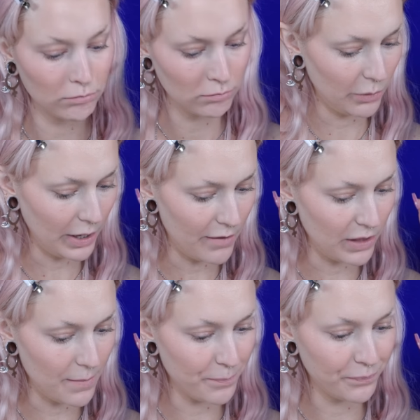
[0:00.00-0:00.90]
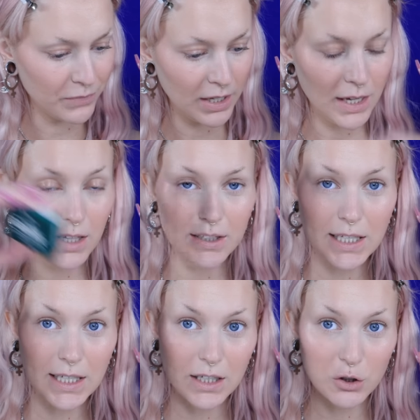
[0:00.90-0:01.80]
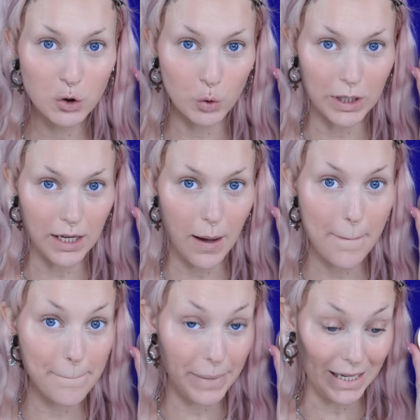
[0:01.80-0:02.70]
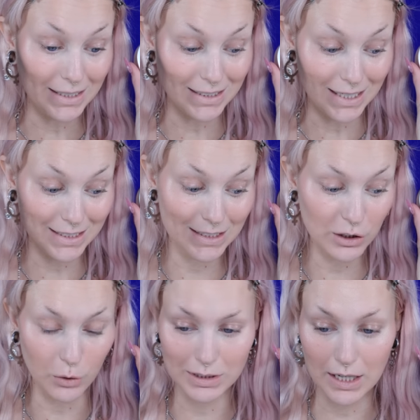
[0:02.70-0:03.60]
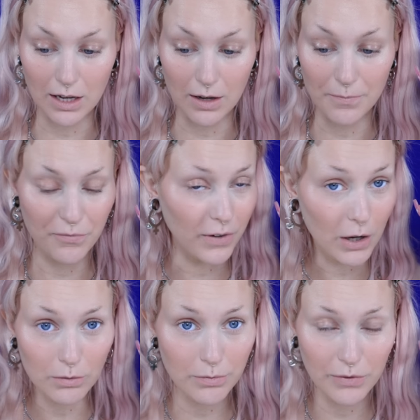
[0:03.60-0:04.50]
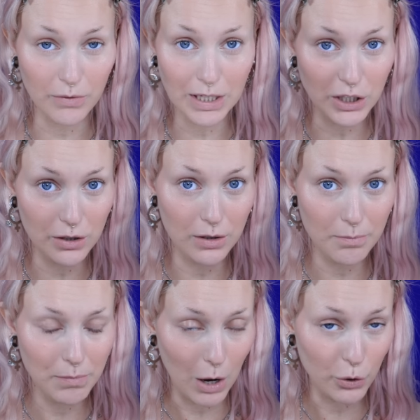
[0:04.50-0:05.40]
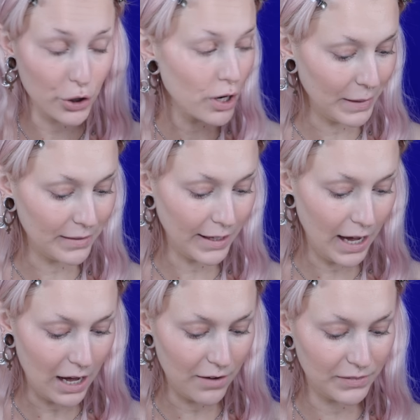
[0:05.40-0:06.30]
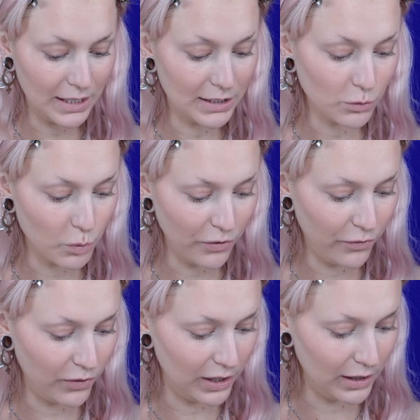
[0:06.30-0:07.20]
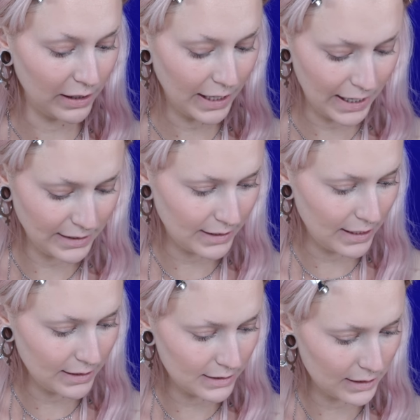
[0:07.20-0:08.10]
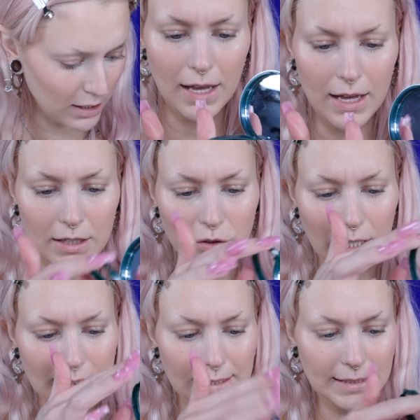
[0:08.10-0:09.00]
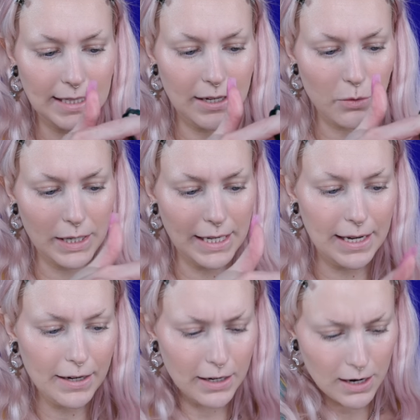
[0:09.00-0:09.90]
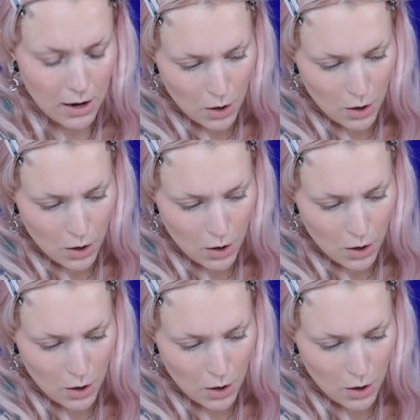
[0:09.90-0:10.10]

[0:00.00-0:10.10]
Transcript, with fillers: Here we have them tea tree bases. So it's a foundation powder and they have these refill cases as you guys can see right here.